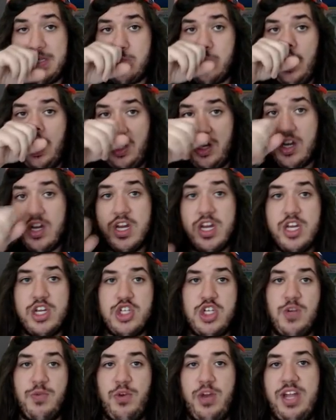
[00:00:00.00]
well.
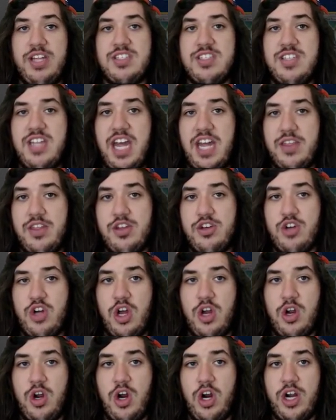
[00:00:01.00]
Shuffle your hand to deck, then draw
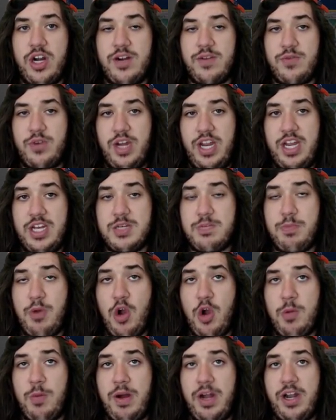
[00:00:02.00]
a card for each
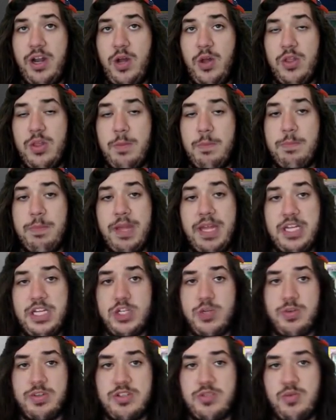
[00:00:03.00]
Pokemon on the
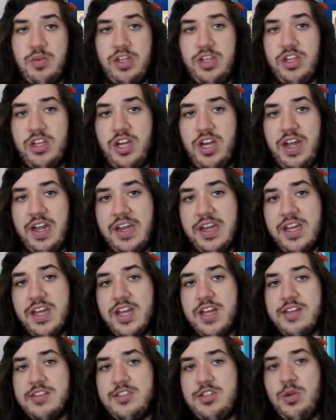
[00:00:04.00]
bench, which is really good.
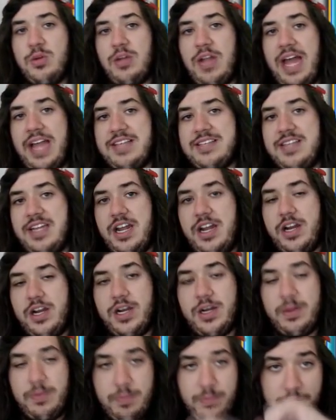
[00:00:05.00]
2
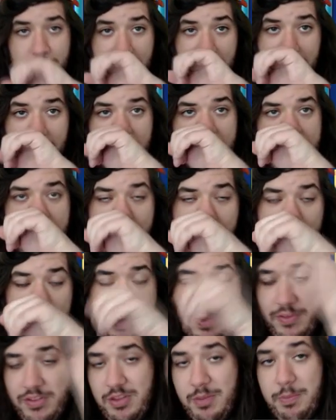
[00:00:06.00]
Lysandre, drawing a
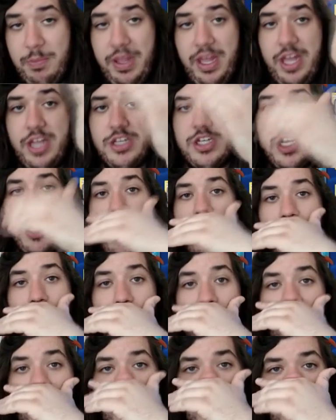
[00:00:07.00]
Pokemon off the bench.
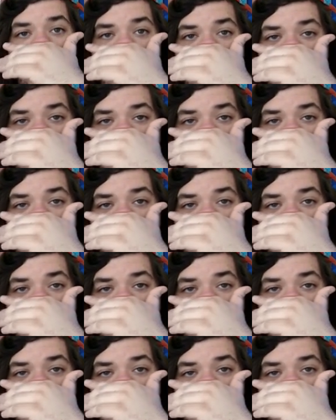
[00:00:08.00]
1 in